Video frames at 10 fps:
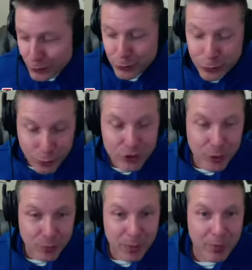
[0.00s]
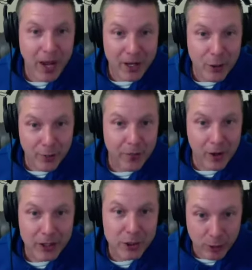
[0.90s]
you should be banned off
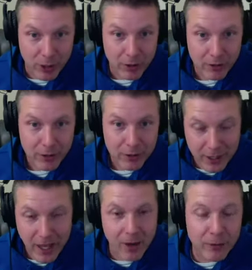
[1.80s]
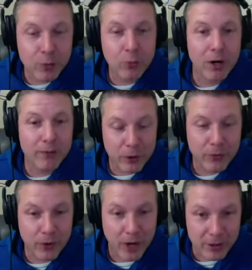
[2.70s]
fucking Twitter. Like every one of your
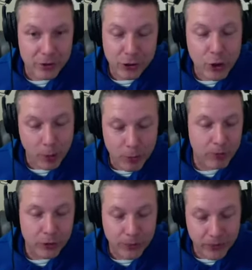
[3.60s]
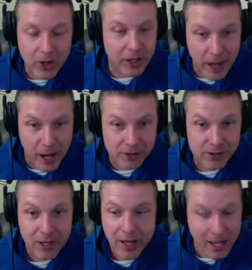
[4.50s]
friends should come over your fucking
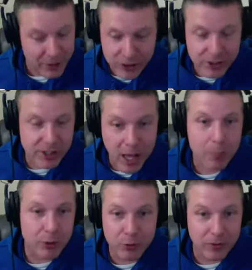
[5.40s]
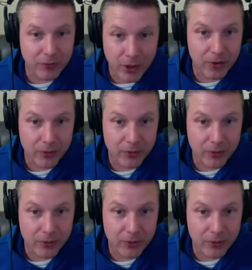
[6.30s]
house and just slap you in the fucking face